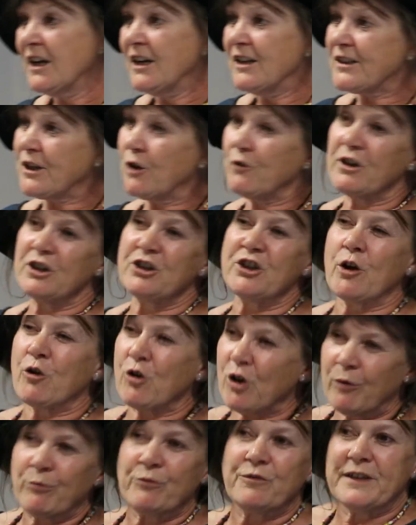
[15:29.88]
so that
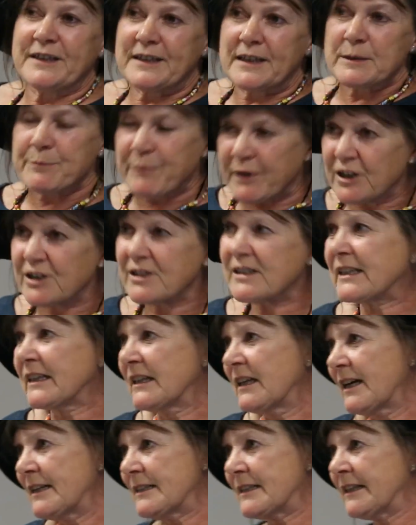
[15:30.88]
conflict is
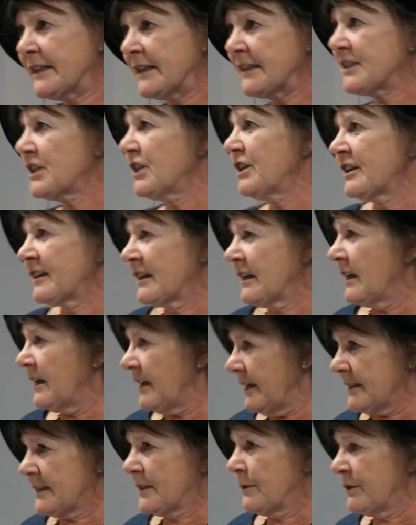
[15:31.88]
personalised and internalised,